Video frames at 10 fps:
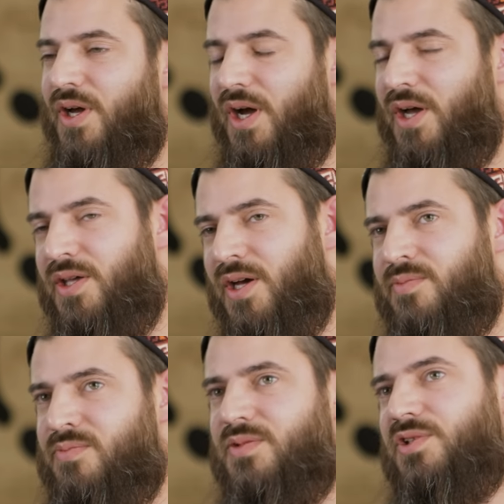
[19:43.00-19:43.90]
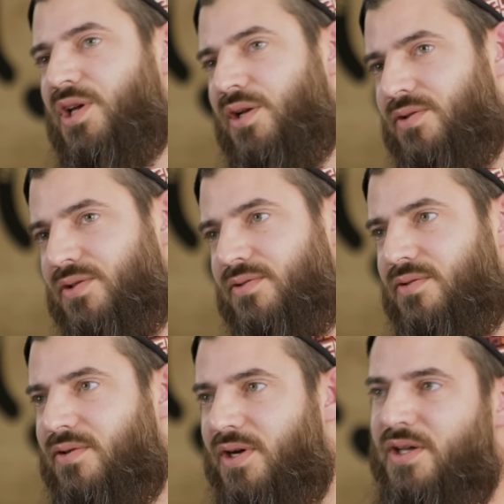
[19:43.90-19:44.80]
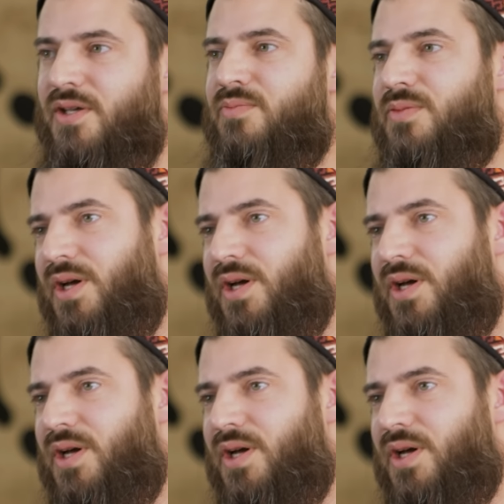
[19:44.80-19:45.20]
I am jealous or I am